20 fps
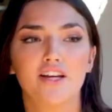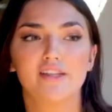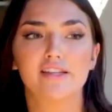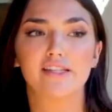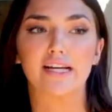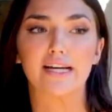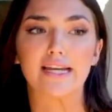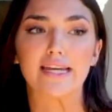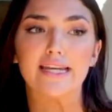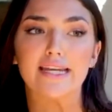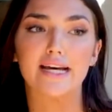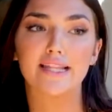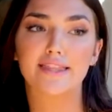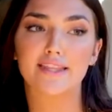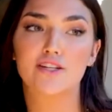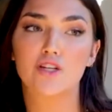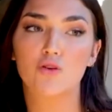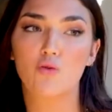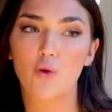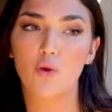You got
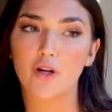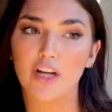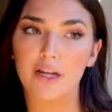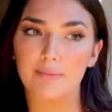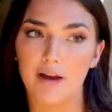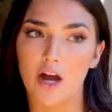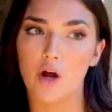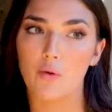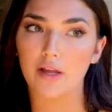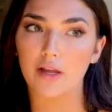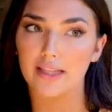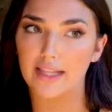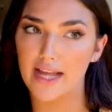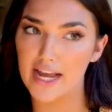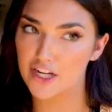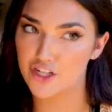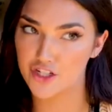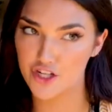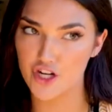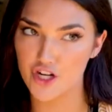nothing to worry about. We
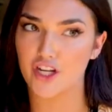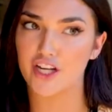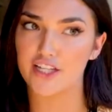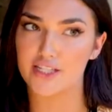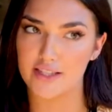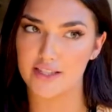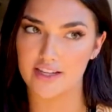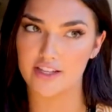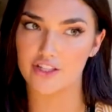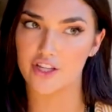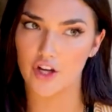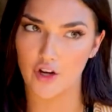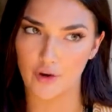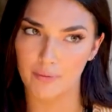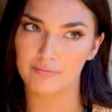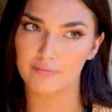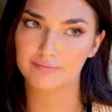like turkeys in this home.